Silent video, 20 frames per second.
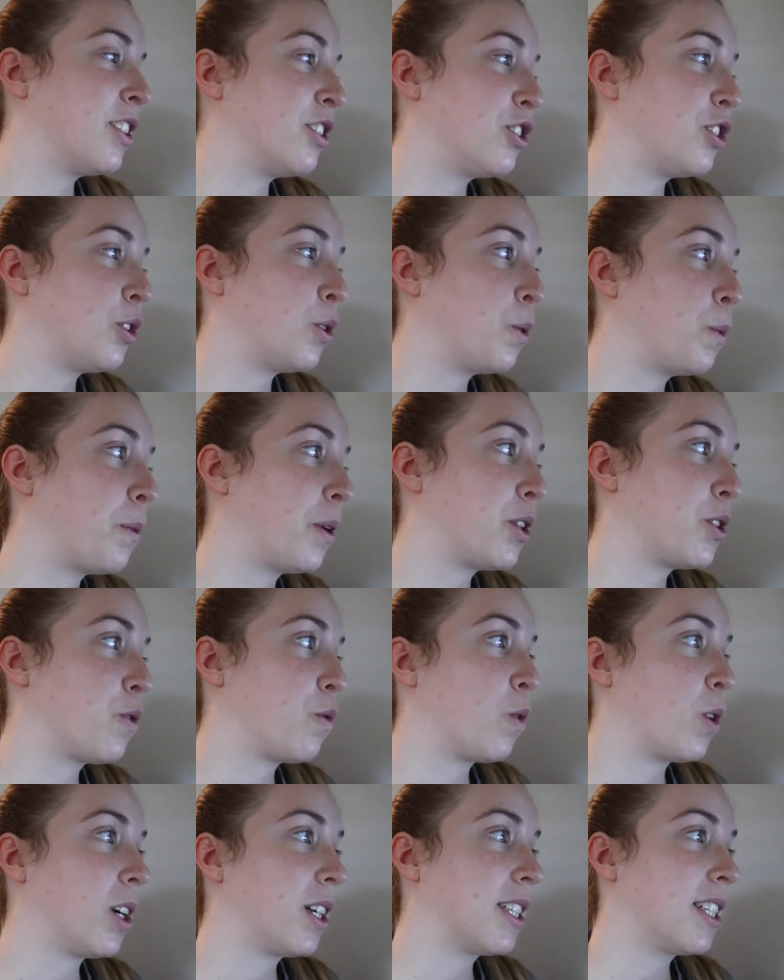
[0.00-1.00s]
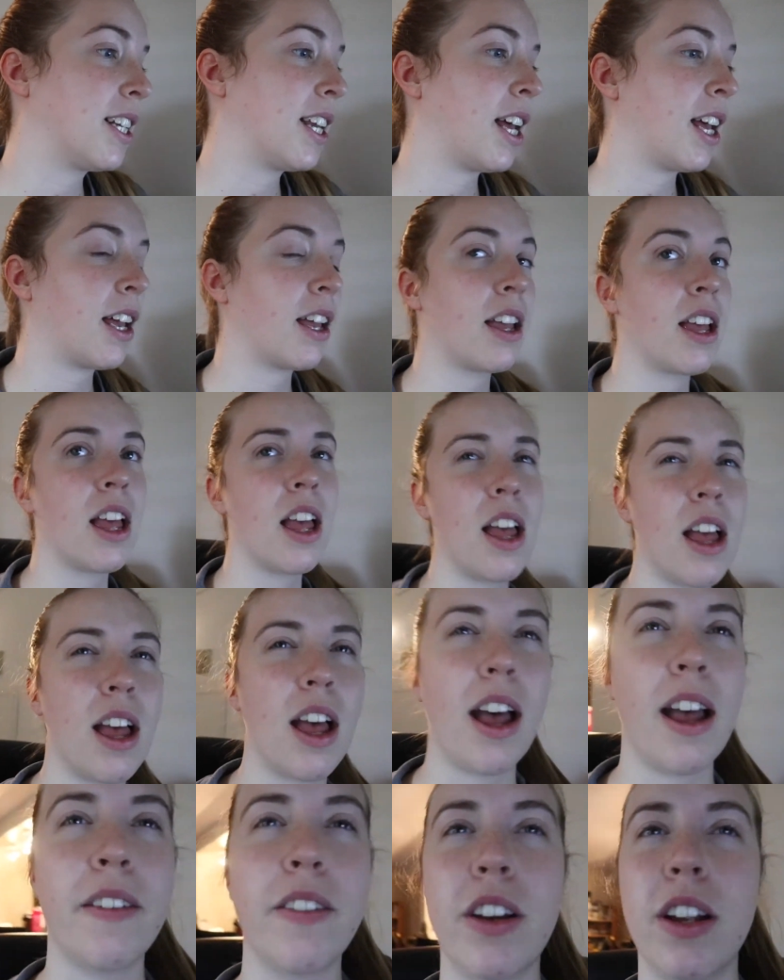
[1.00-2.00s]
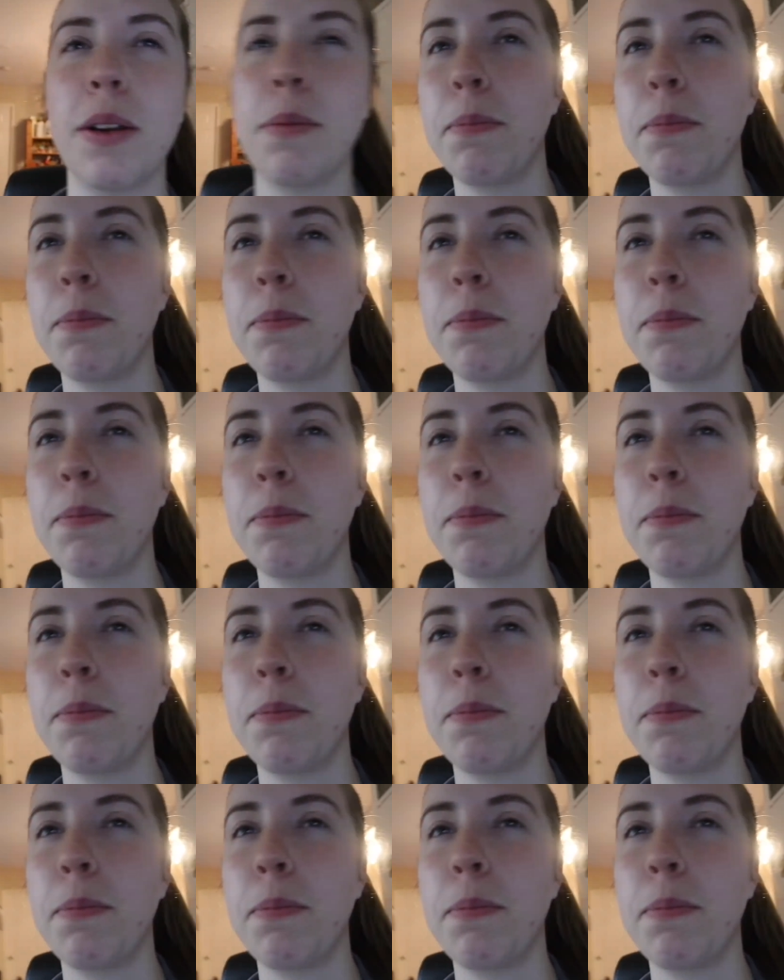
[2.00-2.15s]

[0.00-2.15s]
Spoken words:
do a bunch of work today. I've got a